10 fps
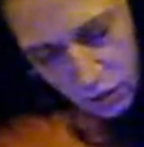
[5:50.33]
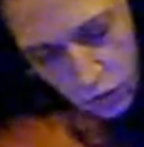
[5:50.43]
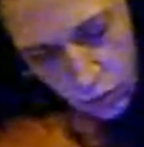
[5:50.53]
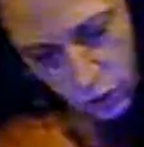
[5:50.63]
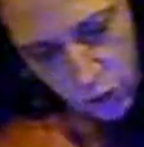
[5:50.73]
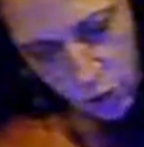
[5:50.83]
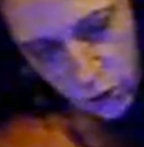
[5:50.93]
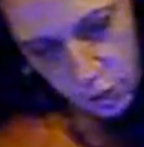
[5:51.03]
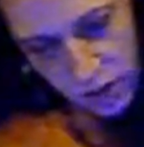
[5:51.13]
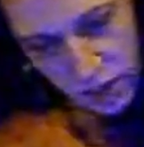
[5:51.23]
The tubes
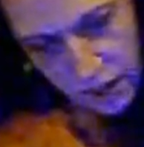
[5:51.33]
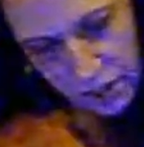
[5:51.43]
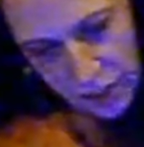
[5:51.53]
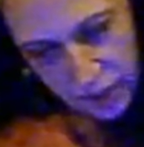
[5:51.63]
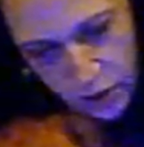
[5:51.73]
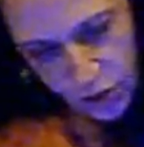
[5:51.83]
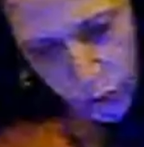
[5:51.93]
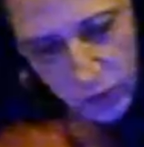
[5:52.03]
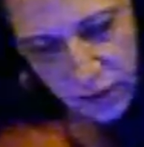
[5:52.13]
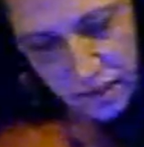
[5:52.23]
got attached with
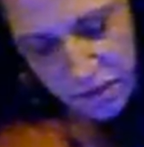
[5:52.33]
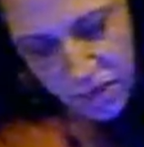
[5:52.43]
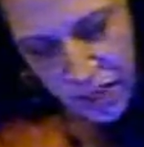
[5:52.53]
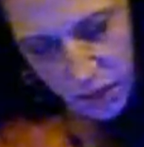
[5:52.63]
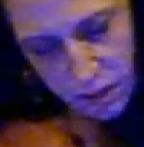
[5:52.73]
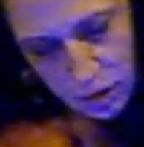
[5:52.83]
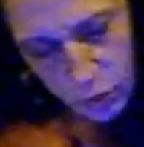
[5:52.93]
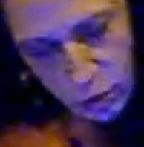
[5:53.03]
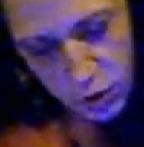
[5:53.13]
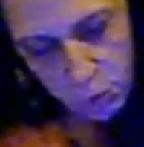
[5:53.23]
fittings, which
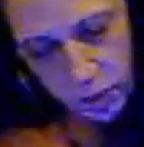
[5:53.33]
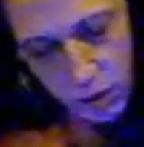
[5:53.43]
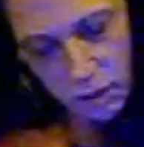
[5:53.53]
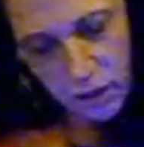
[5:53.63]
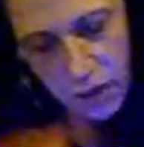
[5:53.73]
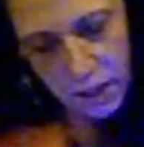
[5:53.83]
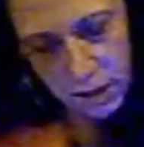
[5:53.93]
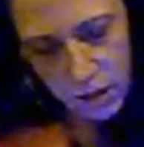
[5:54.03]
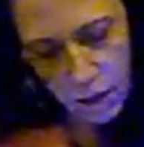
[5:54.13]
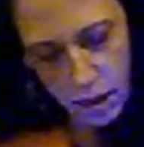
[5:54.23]
I believe he had to
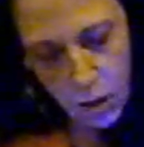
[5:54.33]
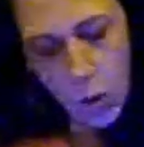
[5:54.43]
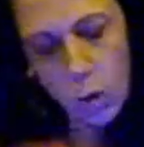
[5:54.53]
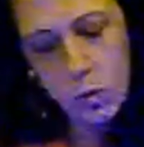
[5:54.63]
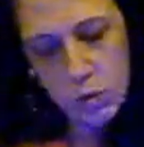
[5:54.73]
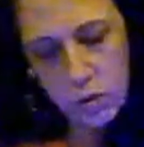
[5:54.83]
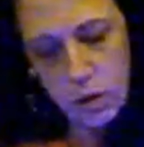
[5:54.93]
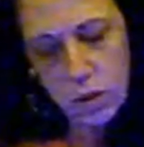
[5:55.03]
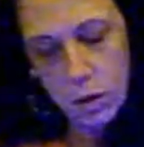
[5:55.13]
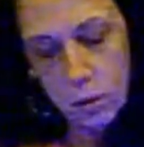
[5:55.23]
cut holes and
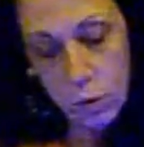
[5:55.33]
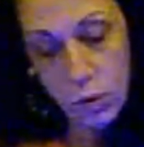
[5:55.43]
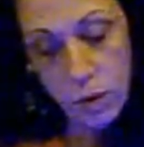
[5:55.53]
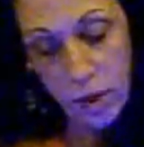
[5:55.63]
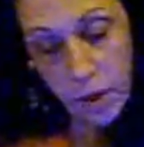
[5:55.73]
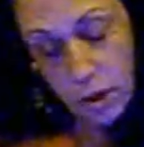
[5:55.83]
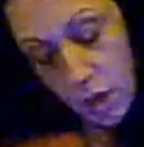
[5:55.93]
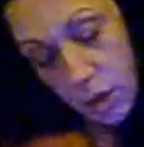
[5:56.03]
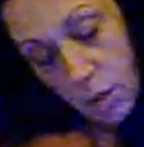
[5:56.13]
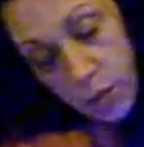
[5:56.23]
glue them in.
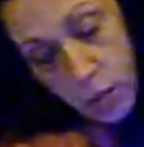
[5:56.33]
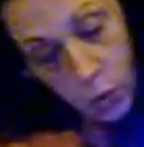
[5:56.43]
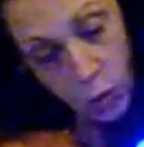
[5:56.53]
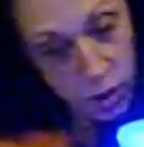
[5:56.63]
But it worked